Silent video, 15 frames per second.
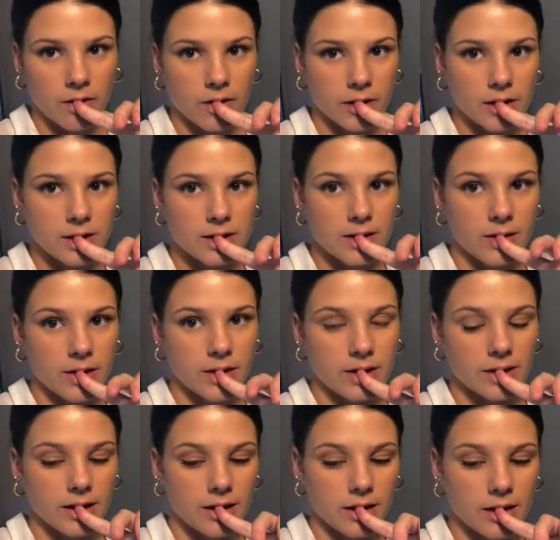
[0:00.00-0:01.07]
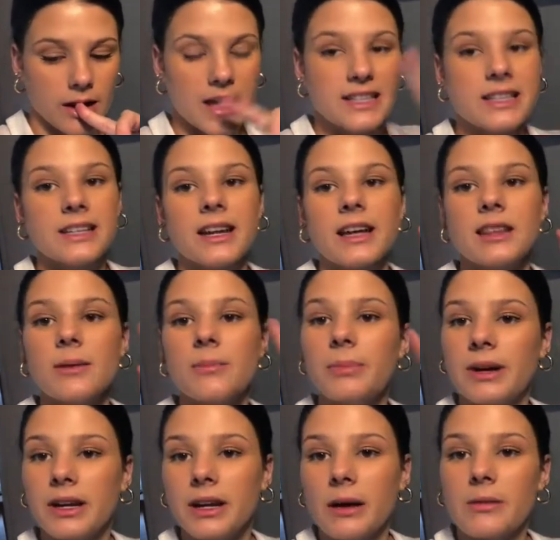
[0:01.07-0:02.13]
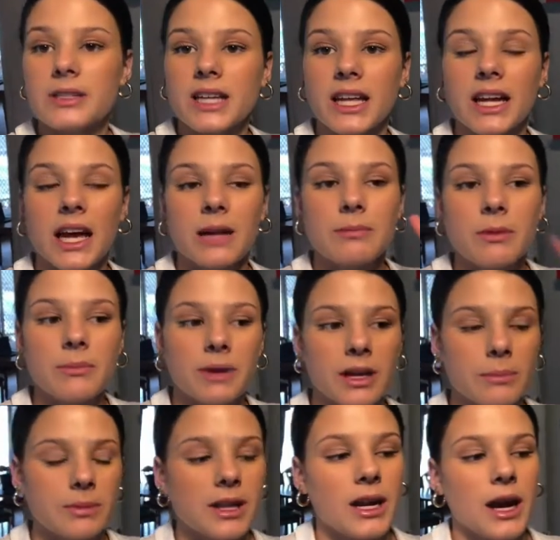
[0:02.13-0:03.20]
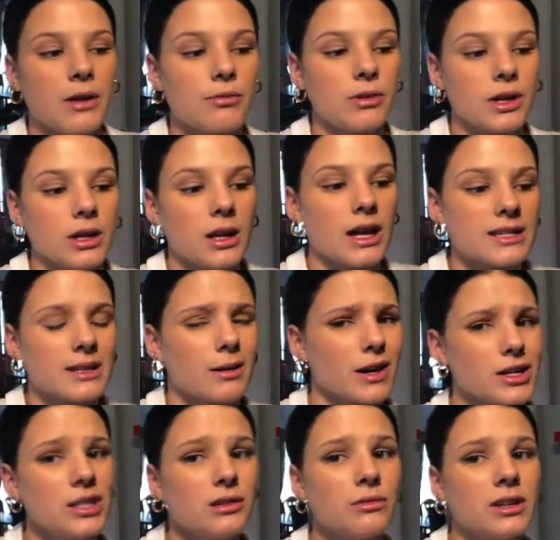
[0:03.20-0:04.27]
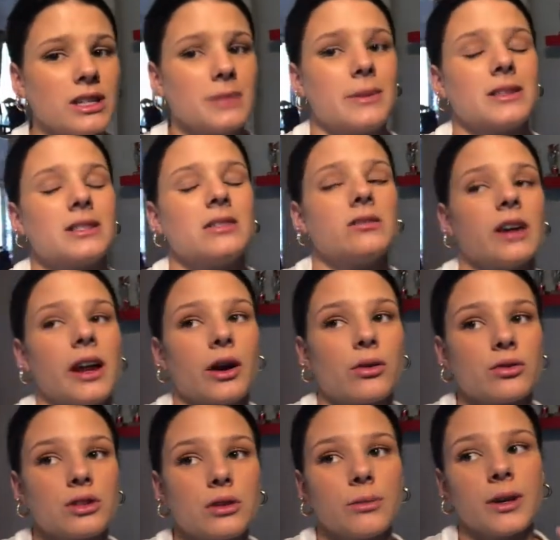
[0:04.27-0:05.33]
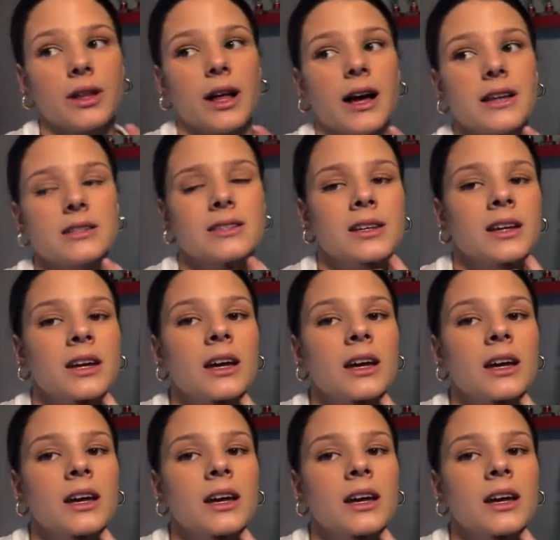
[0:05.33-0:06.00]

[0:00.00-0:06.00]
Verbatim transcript: think there's something else I got. I didn't get the bin. I was going to get him a bin, but then I realised they were actually really expensive. And I also realised